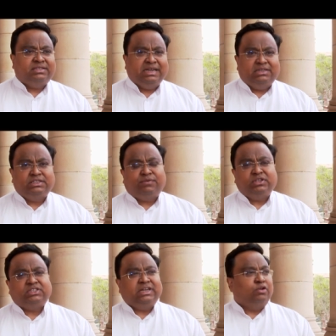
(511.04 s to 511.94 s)
status for
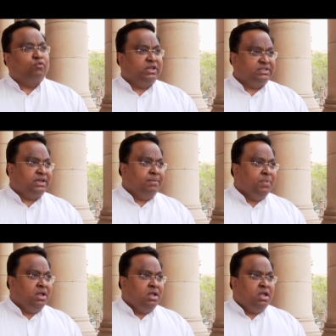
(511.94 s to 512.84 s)
the state of Odisha.
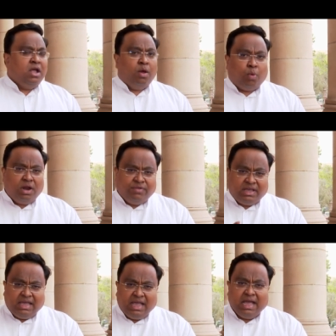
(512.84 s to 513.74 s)
One of the
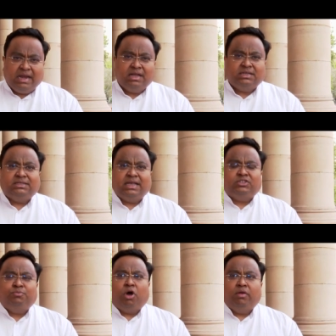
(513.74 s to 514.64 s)
key areas
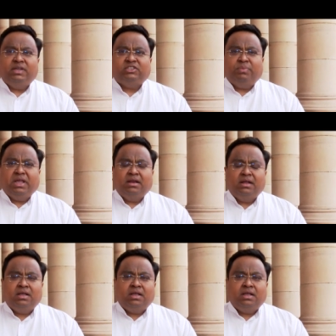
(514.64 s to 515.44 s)
has always been